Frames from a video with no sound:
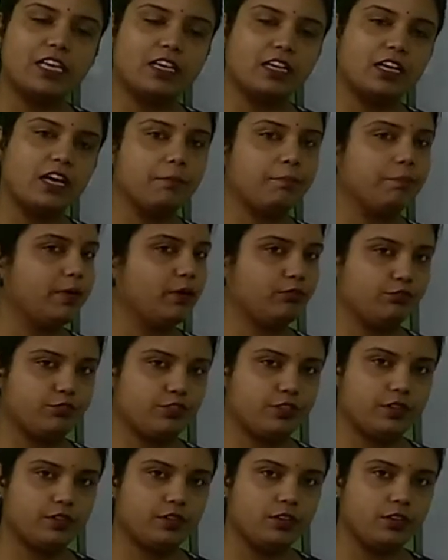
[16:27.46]

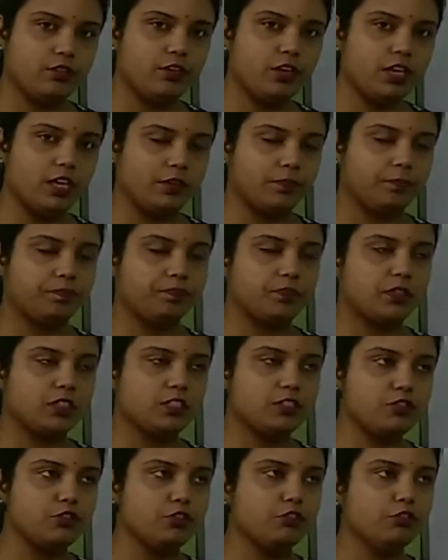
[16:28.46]
compound. Okay,
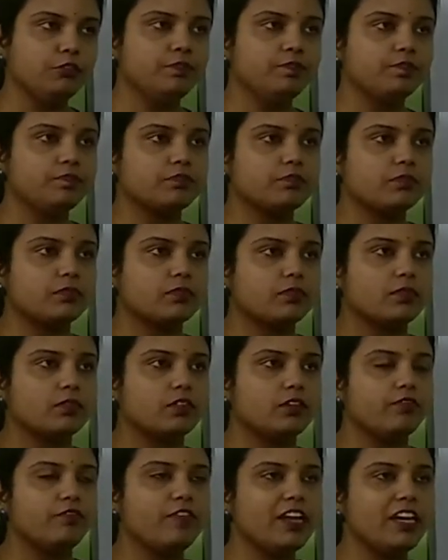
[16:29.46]
so
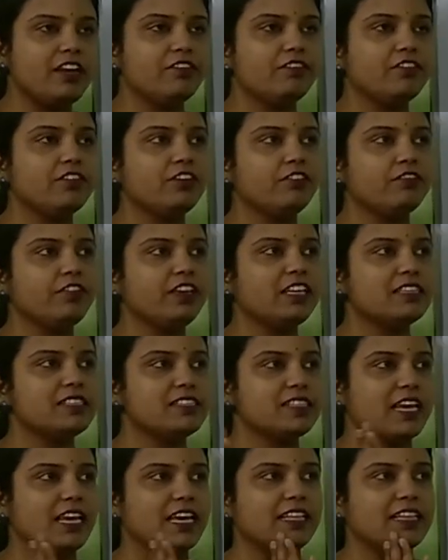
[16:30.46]
whenever we
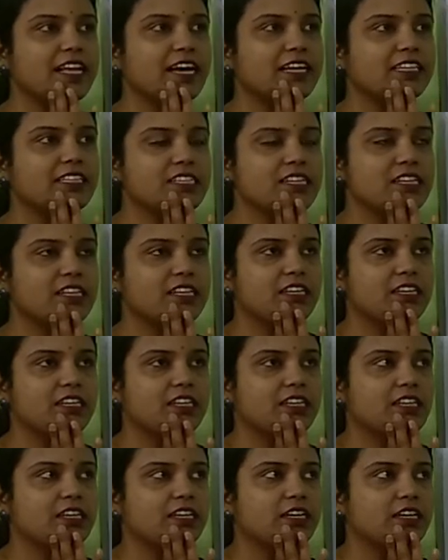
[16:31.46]
say that,
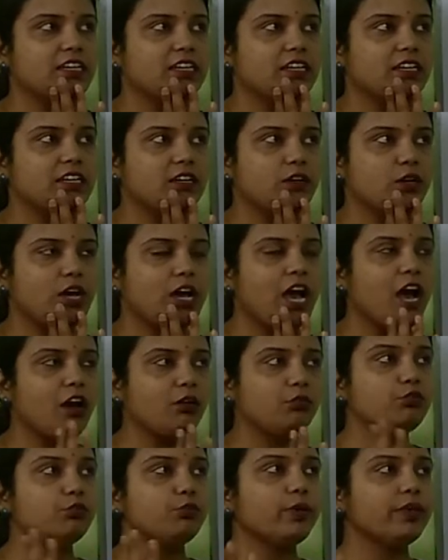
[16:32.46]

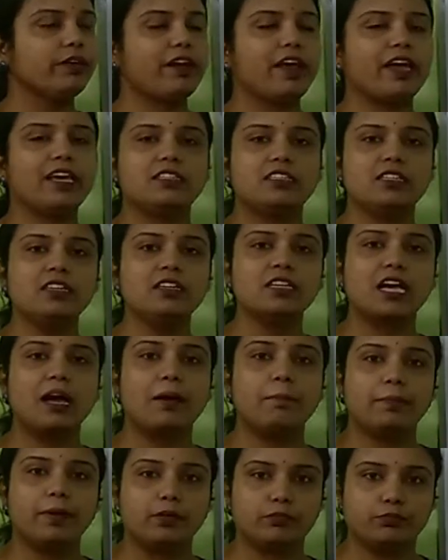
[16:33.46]
how do we write a
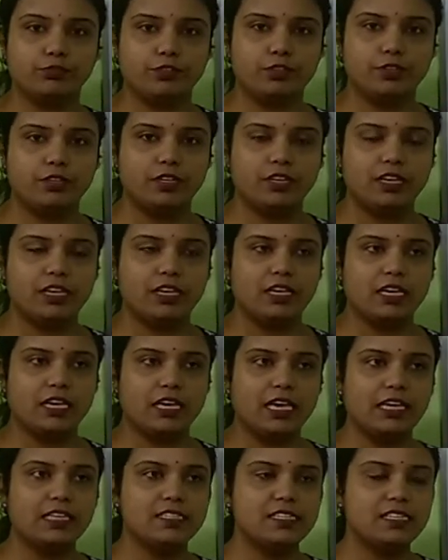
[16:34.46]
compound?
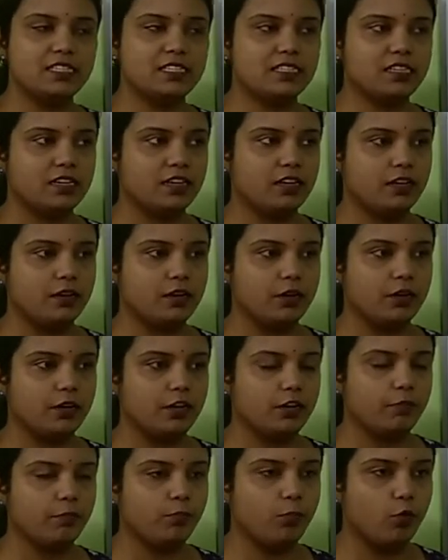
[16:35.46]
Is it
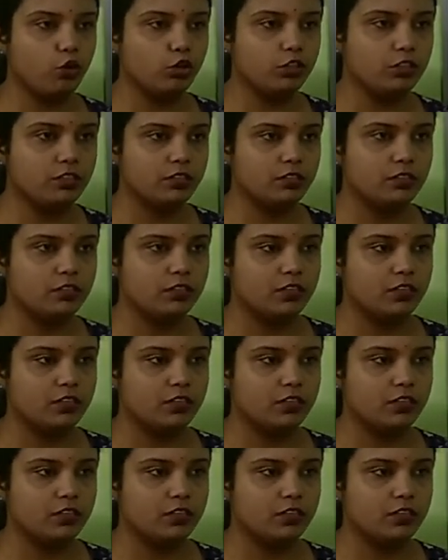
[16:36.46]
both